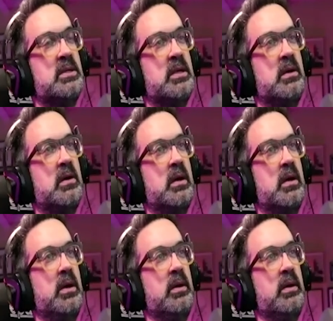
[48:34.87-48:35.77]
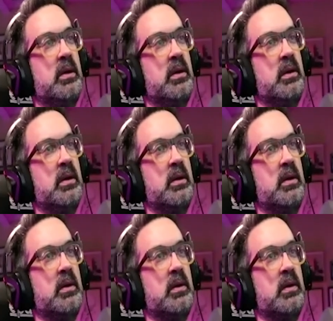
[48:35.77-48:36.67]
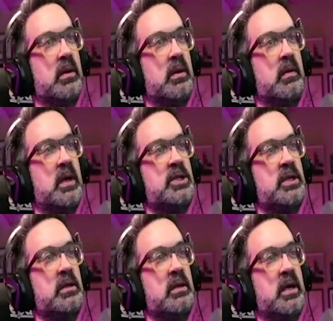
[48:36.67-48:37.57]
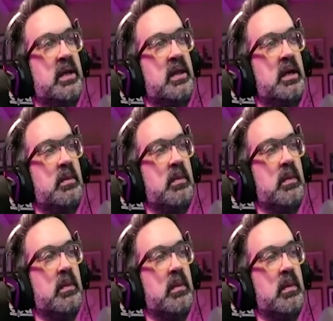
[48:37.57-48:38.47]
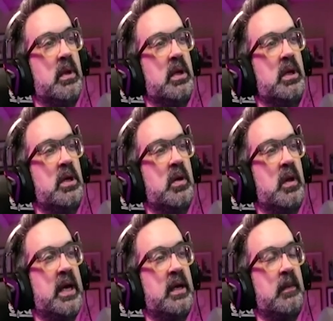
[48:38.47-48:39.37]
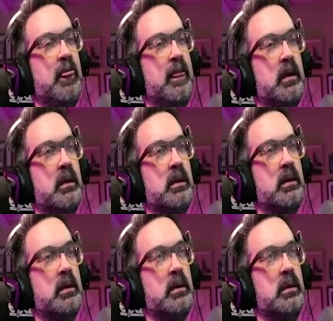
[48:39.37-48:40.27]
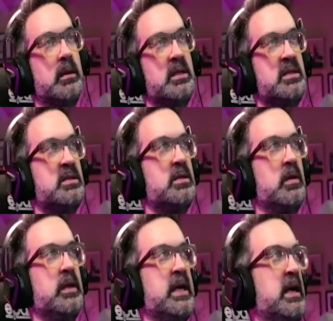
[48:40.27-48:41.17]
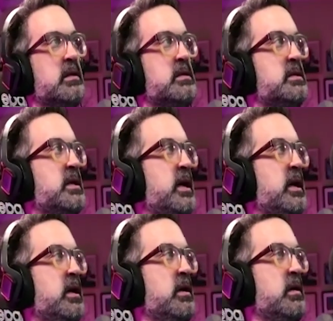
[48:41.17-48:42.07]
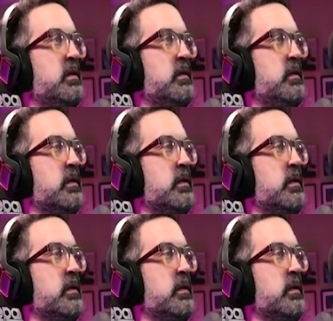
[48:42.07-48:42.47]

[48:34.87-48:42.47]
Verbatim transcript: hard question. I think, you know, like this is totally outside of.